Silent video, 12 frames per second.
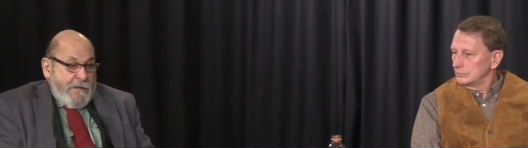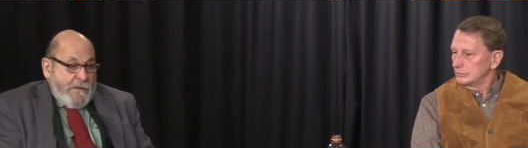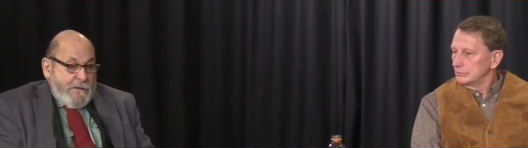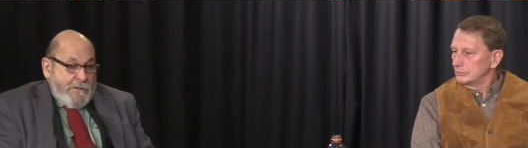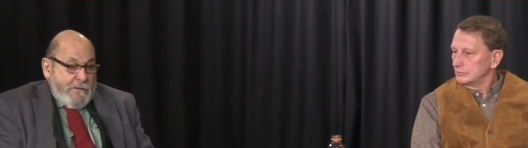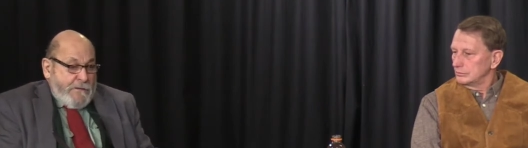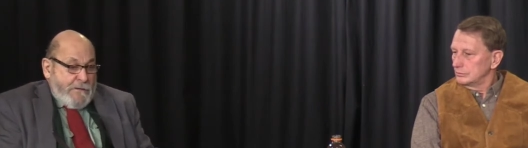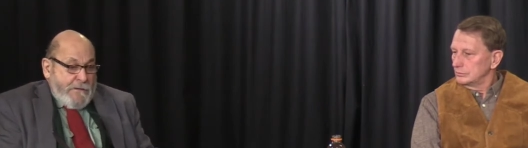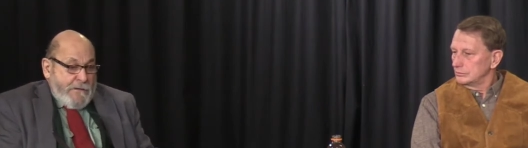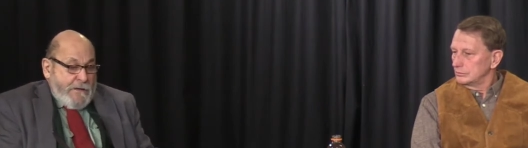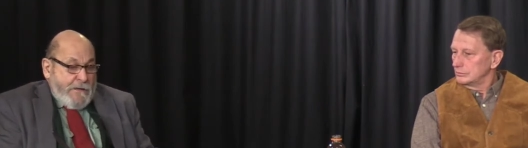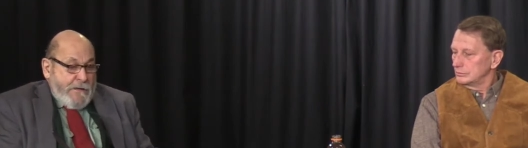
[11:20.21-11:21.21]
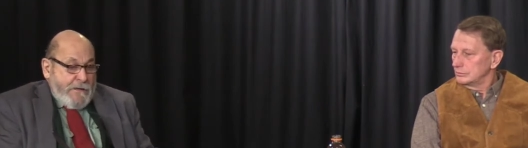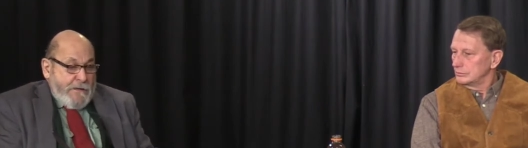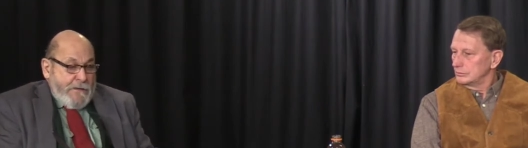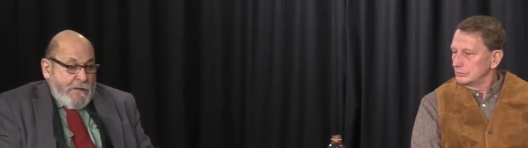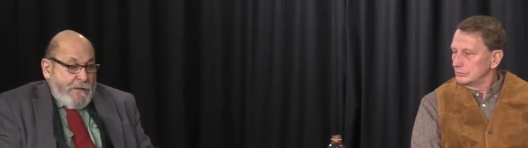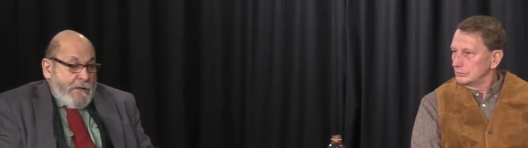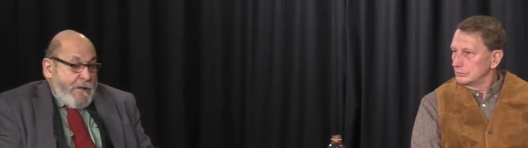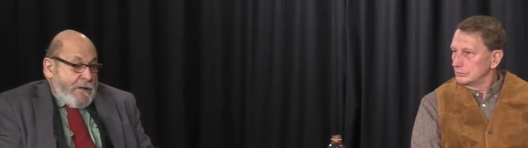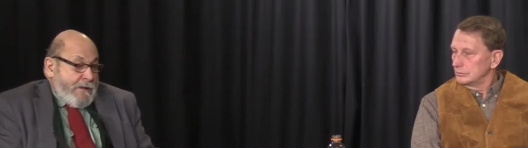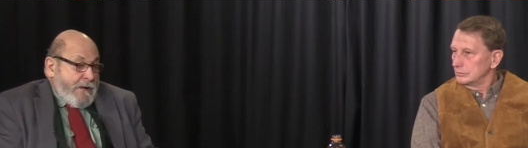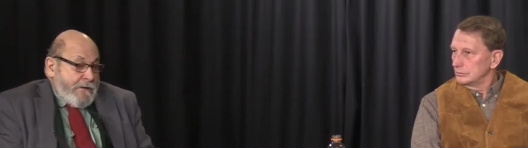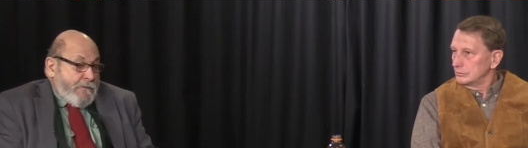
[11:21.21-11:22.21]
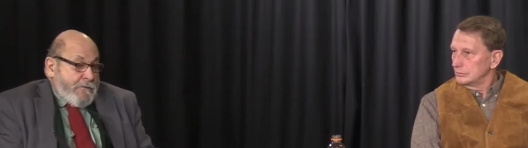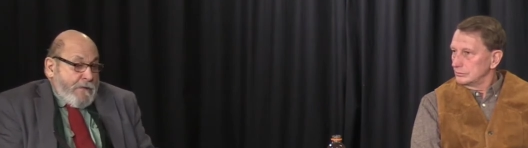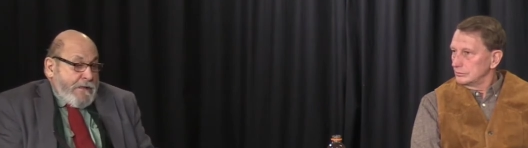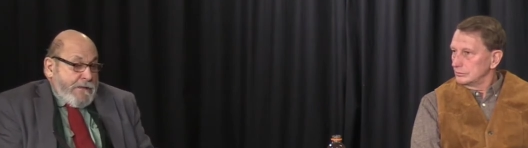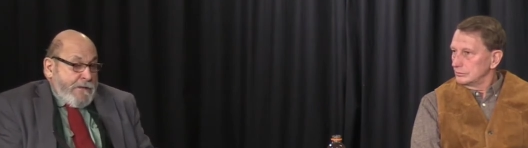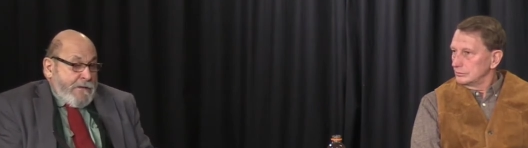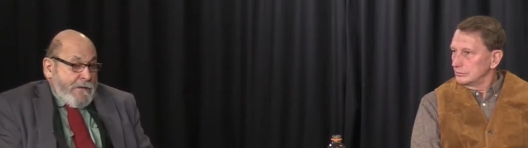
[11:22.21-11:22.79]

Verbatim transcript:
Speaker 1: And uh, I, I, I, don't like it.